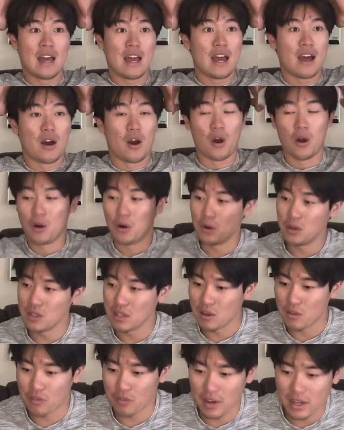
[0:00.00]

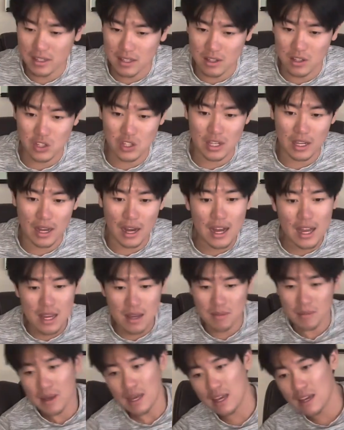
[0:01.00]
Holy fucking shit, I
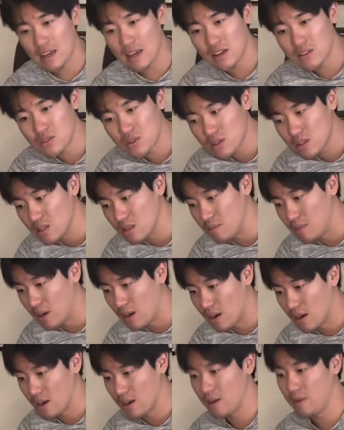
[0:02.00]
am a Kendrick
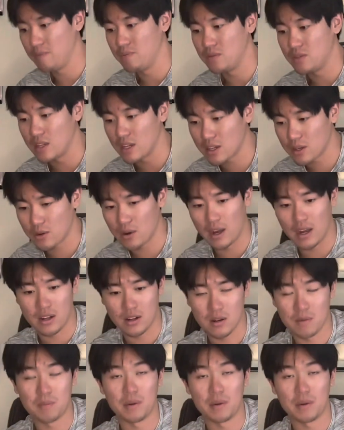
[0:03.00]
Lamar dick rider,